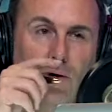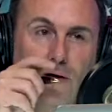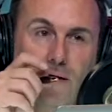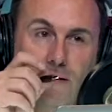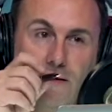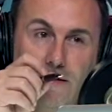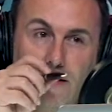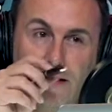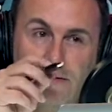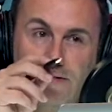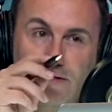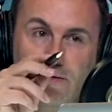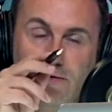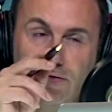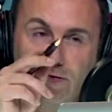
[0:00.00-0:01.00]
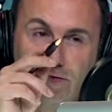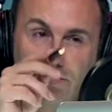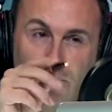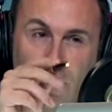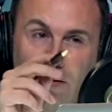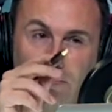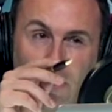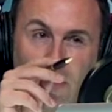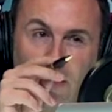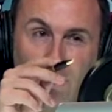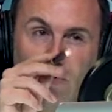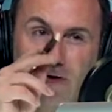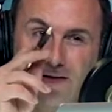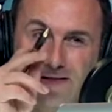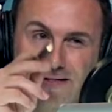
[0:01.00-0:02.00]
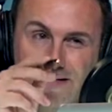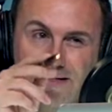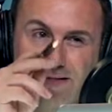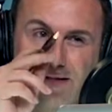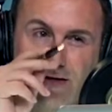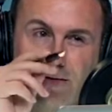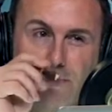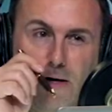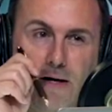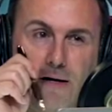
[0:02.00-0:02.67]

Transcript: Well, eh, that's either a smart mom or a sincere